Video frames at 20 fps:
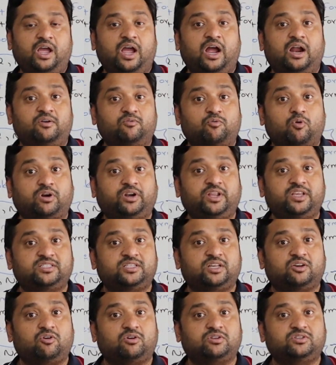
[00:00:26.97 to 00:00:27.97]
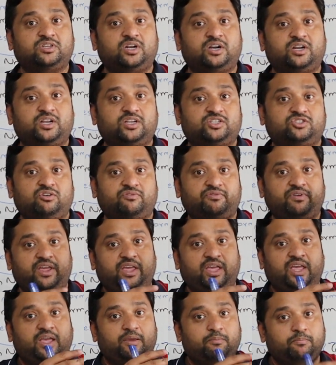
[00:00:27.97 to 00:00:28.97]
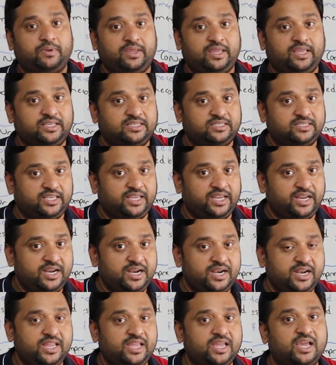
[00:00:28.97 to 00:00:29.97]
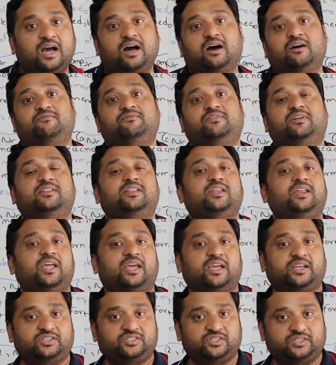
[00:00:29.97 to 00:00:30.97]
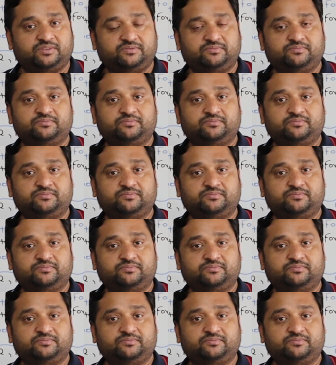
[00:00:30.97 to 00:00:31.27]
and what is the concentration of A, B, C, D after the reaction?